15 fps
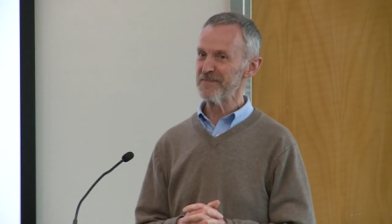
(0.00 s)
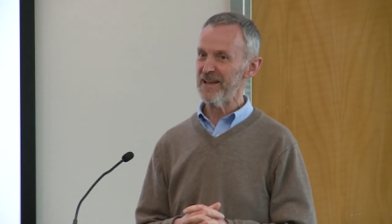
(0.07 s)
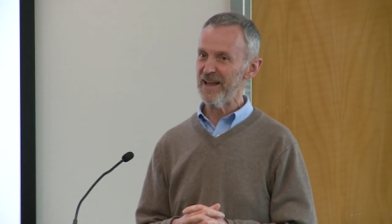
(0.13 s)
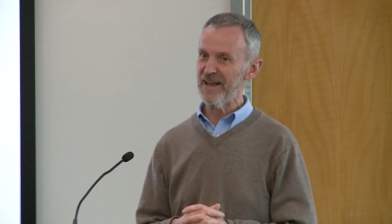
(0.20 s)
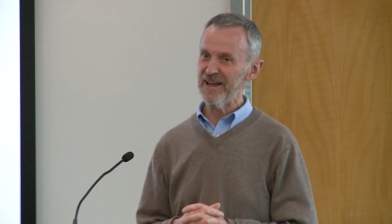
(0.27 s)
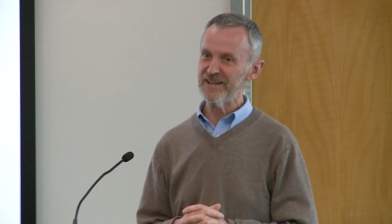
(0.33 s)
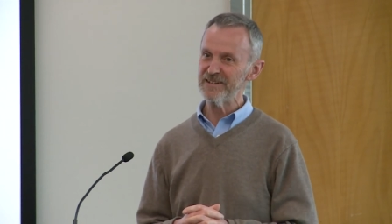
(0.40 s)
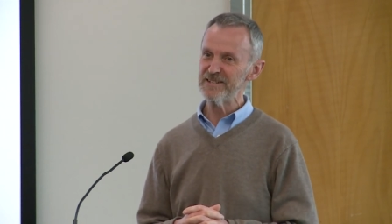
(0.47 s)

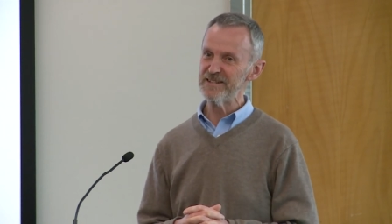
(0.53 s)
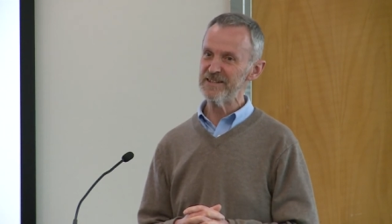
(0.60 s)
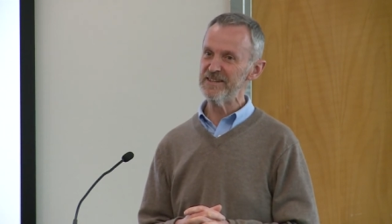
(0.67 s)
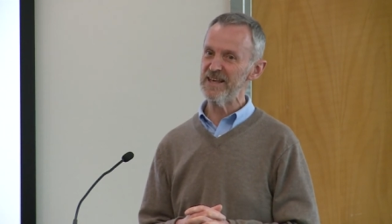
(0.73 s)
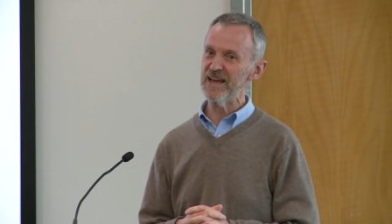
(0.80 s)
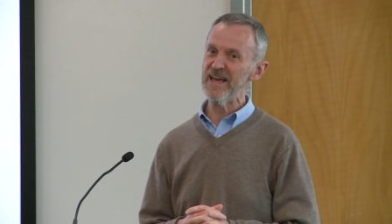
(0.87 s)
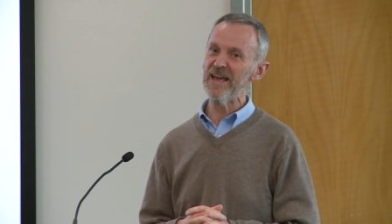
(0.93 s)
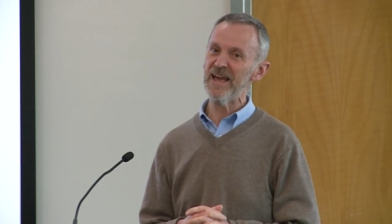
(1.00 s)
and
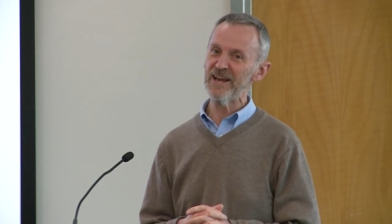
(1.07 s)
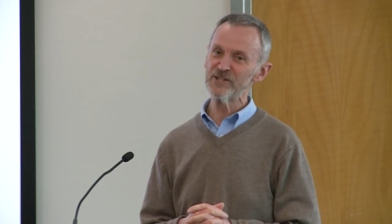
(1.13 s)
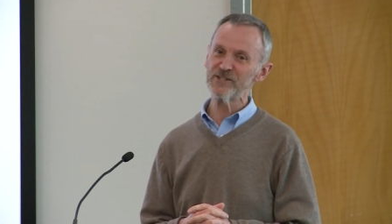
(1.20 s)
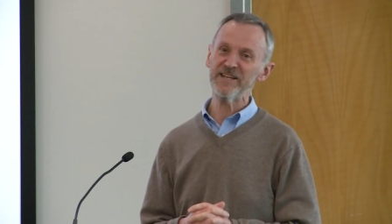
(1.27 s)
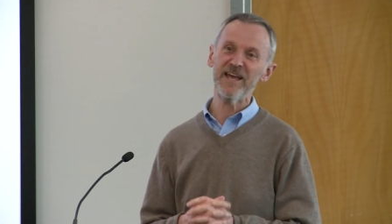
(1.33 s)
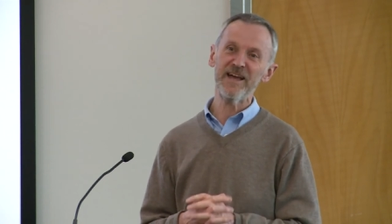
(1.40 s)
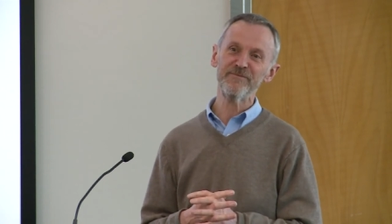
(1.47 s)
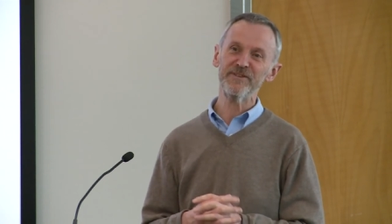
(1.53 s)
they
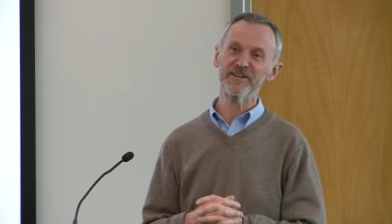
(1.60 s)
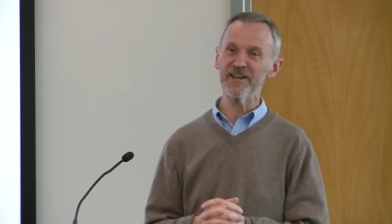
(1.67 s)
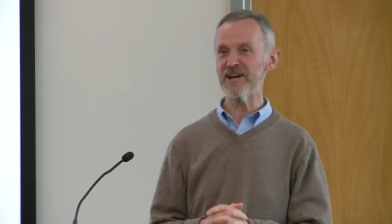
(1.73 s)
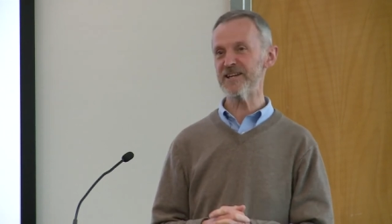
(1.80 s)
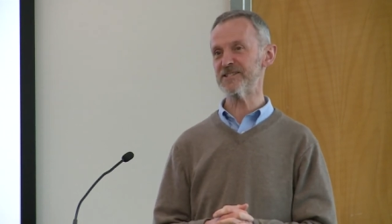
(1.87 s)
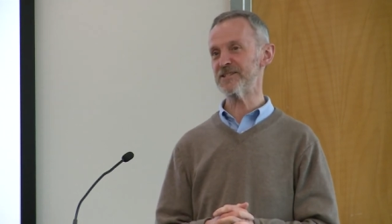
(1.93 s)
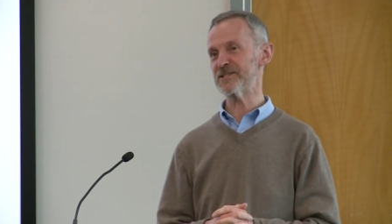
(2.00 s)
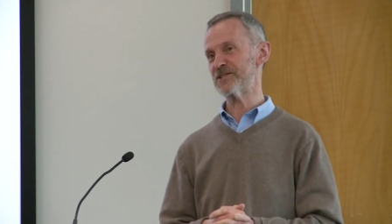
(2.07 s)
actually have the
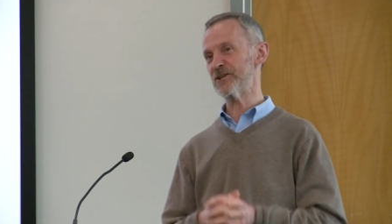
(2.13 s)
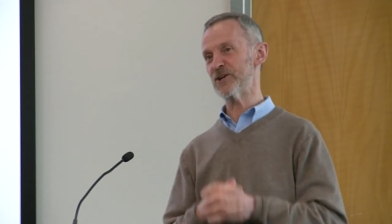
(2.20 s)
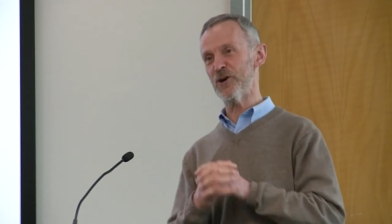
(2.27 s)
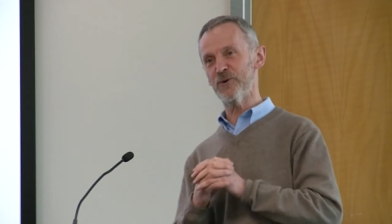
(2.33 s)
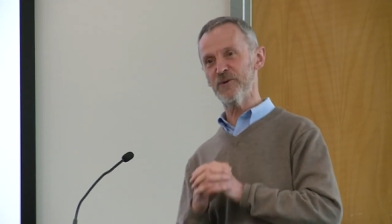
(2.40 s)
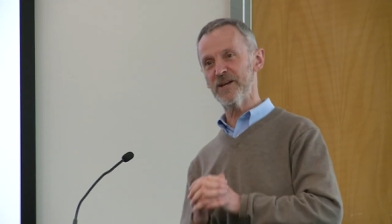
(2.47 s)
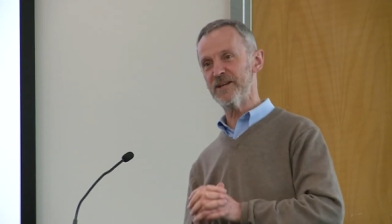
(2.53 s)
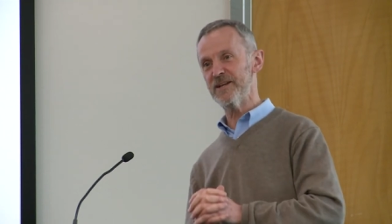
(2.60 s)
license to
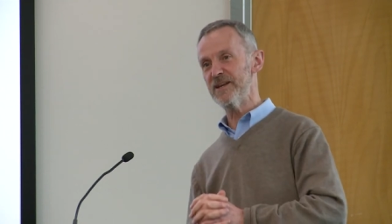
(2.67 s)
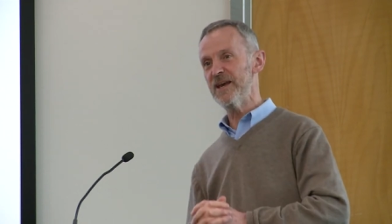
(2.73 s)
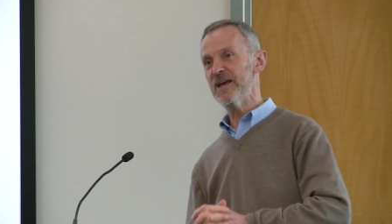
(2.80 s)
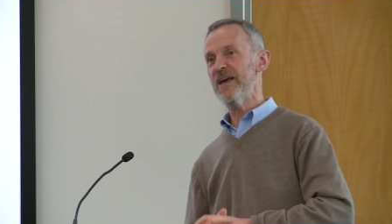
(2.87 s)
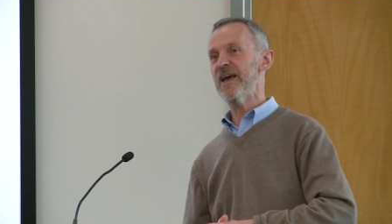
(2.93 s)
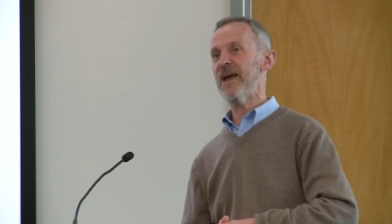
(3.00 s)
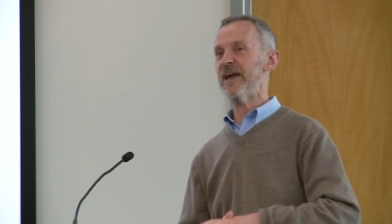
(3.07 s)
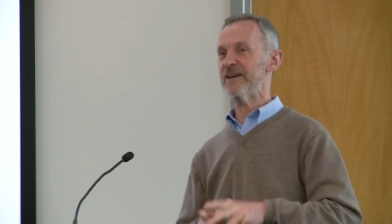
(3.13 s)
go in
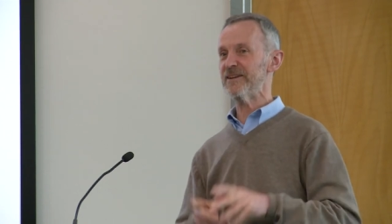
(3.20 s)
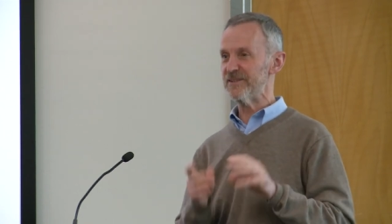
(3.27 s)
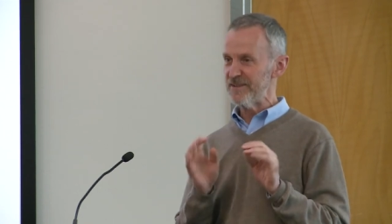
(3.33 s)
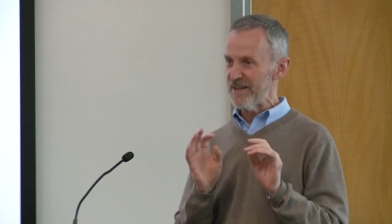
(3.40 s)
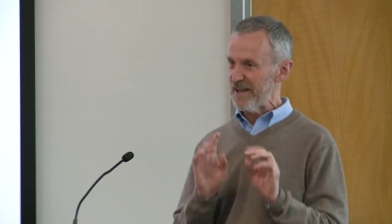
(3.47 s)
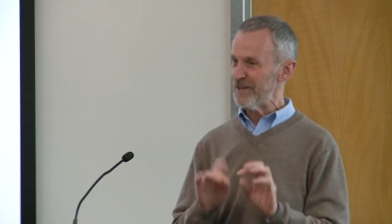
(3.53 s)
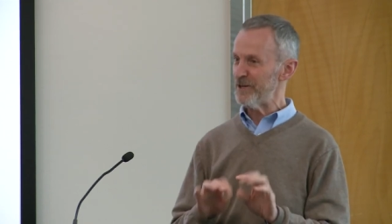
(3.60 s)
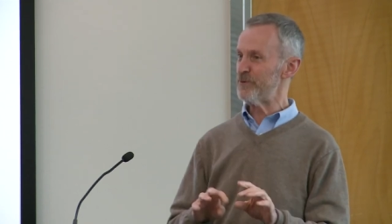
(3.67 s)
and
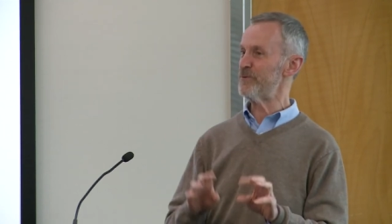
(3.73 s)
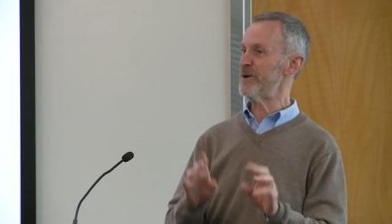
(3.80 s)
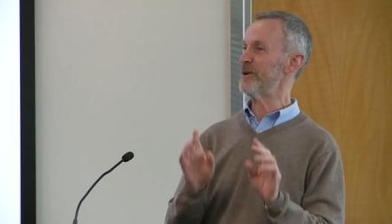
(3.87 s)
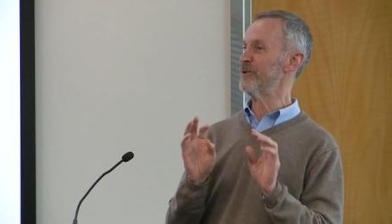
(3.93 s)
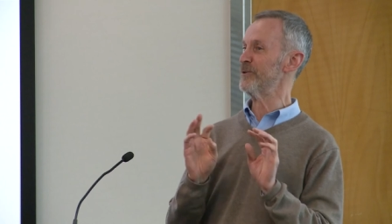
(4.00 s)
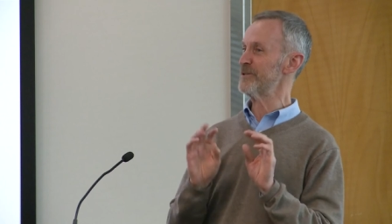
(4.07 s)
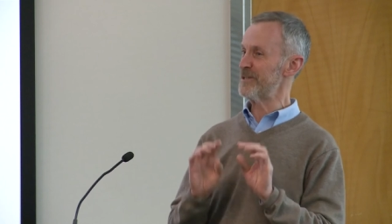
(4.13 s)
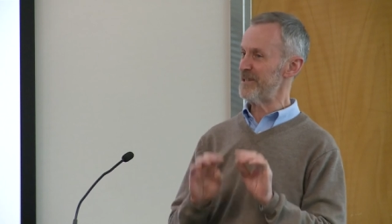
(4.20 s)
edit
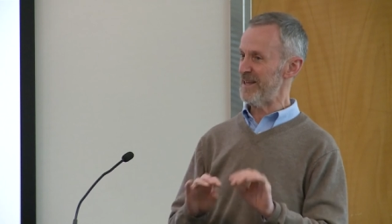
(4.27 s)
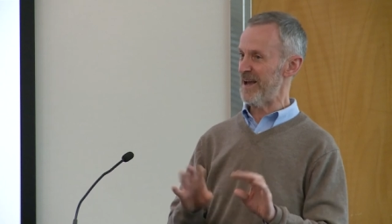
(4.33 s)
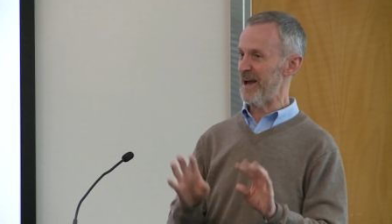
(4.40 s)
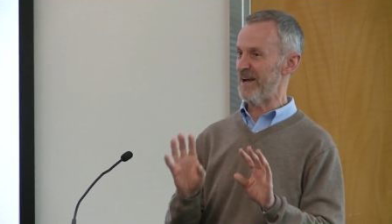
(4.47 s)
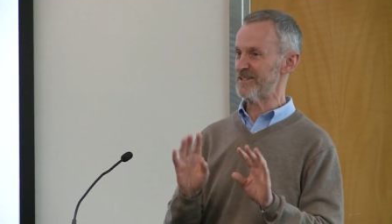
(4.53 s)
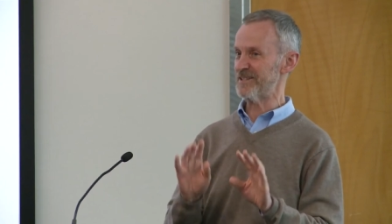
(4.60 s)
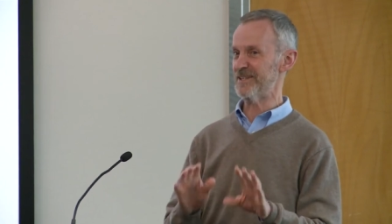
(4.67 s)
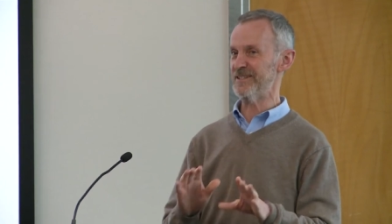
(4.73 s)
records to their
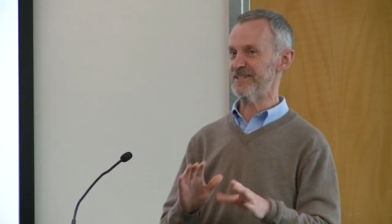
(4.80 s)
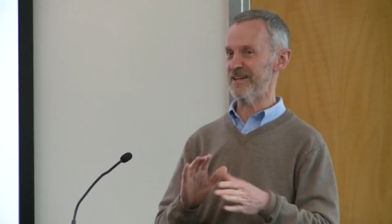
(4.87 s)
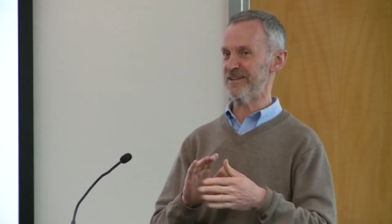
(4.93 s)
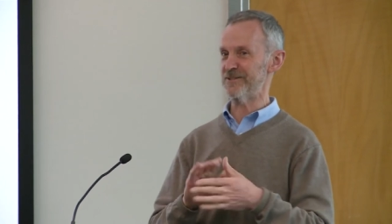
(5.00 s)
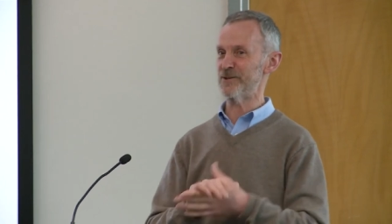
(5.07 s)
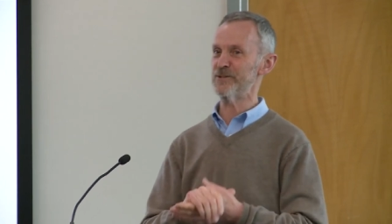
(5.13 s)
heart's content.